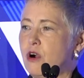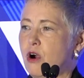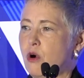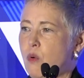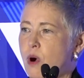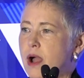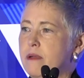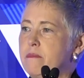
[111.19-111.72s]
are
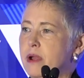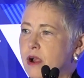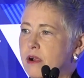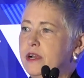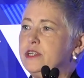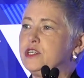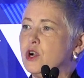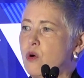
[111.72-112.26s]
why
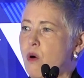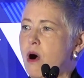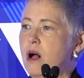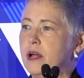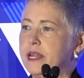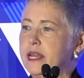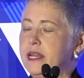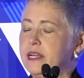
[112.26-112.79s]
marriage
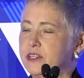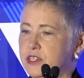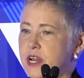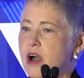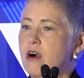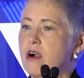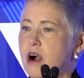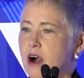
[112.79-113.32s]
equality is
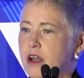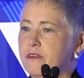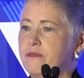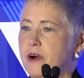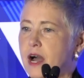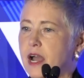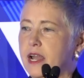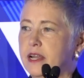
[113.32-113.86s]
now
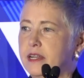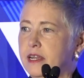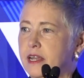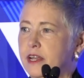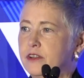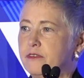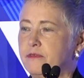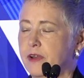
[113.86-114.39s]
codified
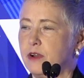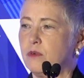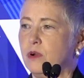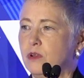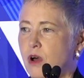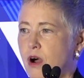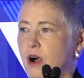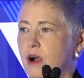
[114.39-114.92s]
into federal
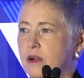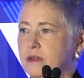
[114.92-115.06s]
law.